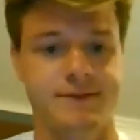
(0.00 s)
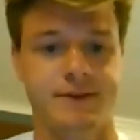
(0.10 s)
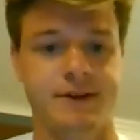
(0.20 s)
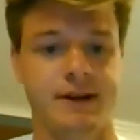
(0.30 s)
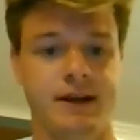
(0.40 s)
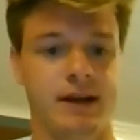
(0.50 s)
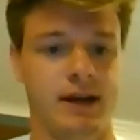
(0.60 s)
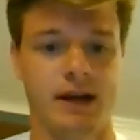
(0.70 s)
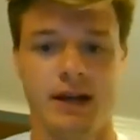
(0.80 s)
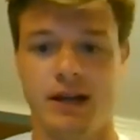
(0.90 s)
for
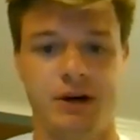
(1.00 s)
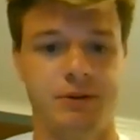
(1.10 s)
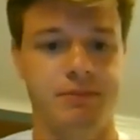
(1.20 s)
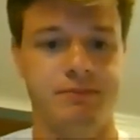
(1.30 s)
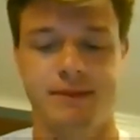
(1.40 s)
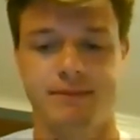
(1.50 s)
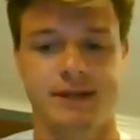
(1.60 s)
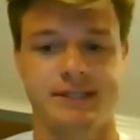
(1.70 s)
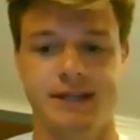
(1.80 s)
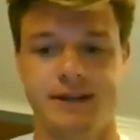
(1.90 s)
10
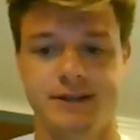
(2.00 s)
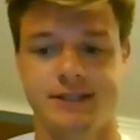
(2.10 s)
plus years.